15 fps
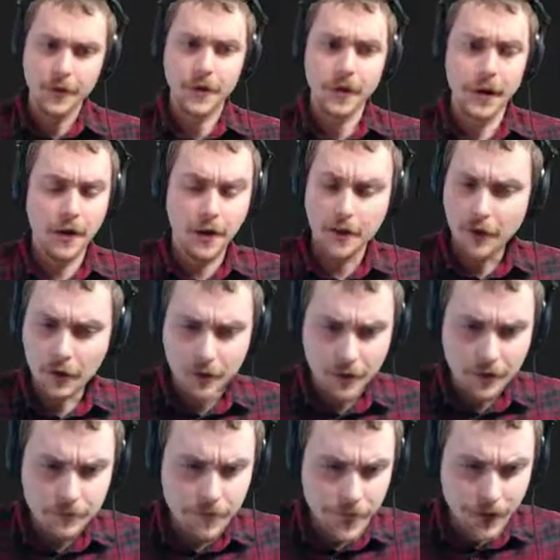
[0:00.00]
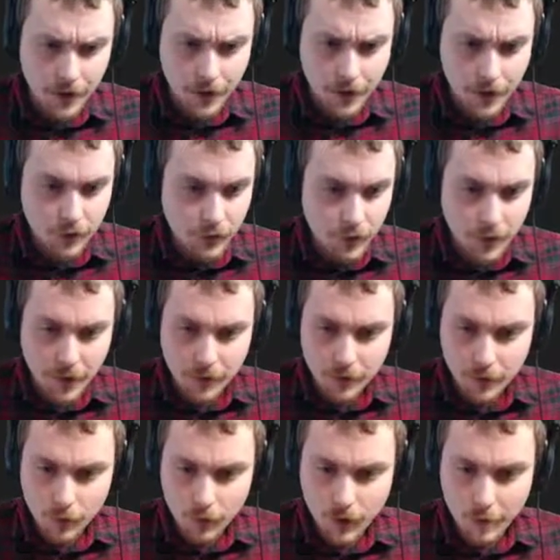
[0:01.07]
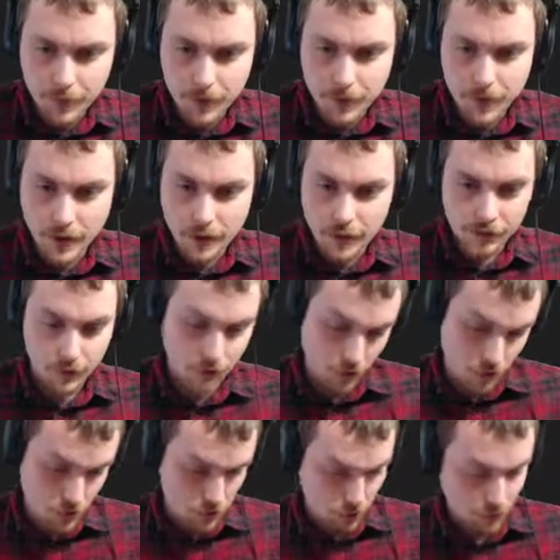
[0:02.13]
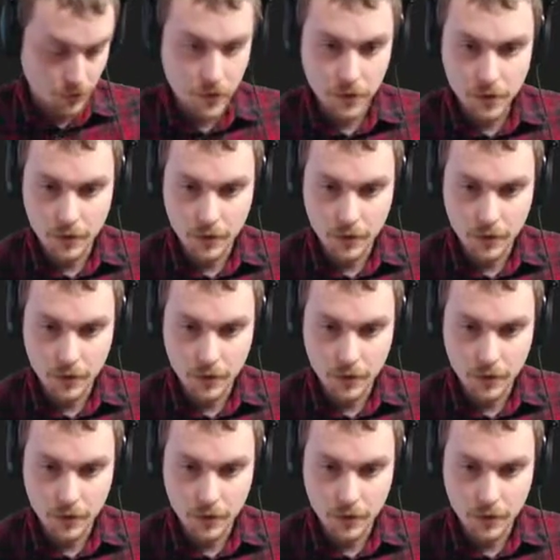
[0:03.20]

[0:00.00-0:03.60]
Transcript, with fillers: Uh, okay, uh, so anyway, I'm going to take this code, and